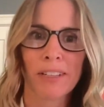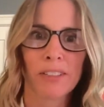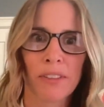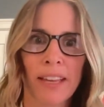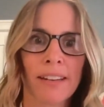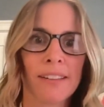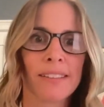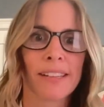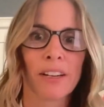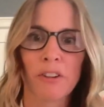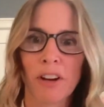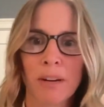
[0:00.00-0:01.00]
So that is
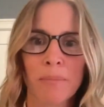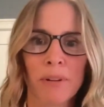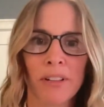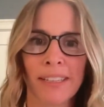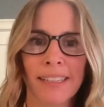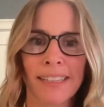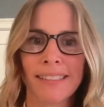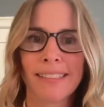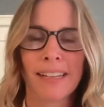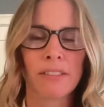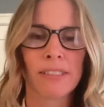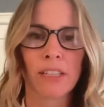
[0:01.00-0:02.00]
incredible. And it
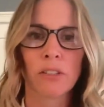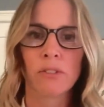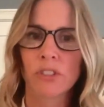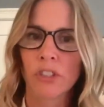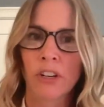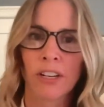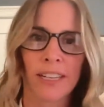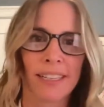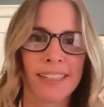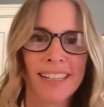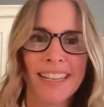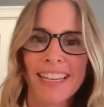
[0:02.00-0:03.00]
sounds like you started
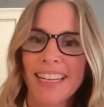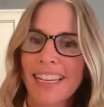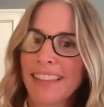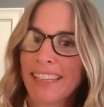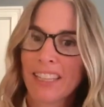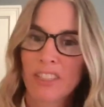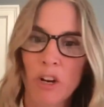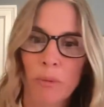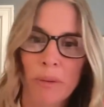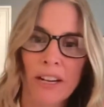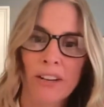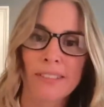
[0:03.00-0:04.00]
in the in-home
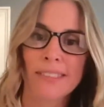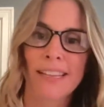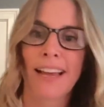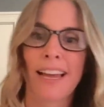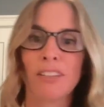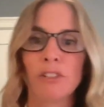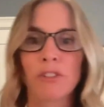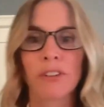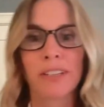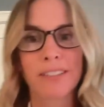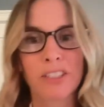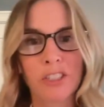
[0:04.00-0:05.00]
care side, you
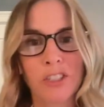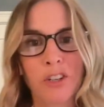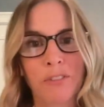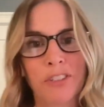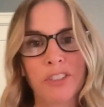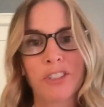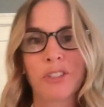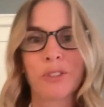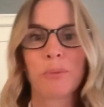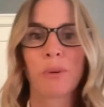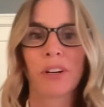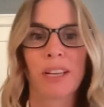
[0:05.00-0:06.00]
transitioned over to
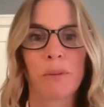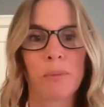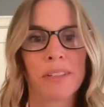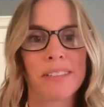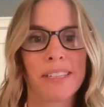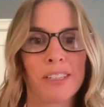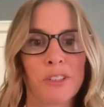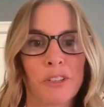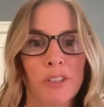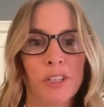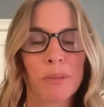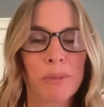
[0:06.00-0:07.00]
working with senior
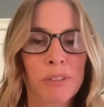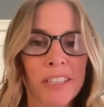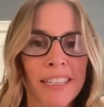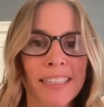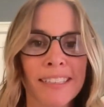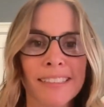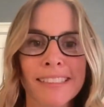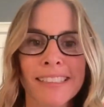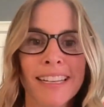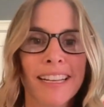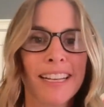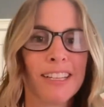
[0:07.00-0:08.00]
communities.
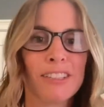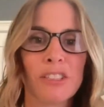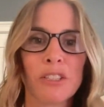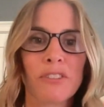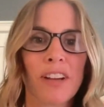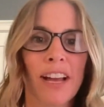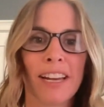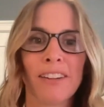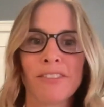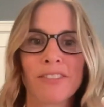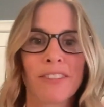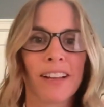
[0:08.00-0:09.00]
So you've kind
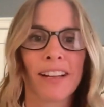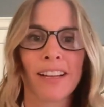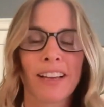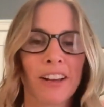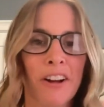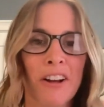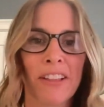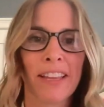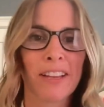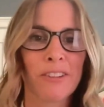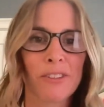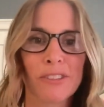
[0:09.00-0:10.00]
of got all
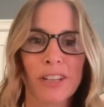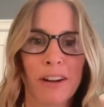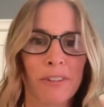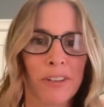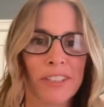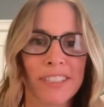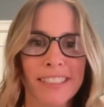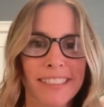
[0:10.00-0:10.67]
angles covered.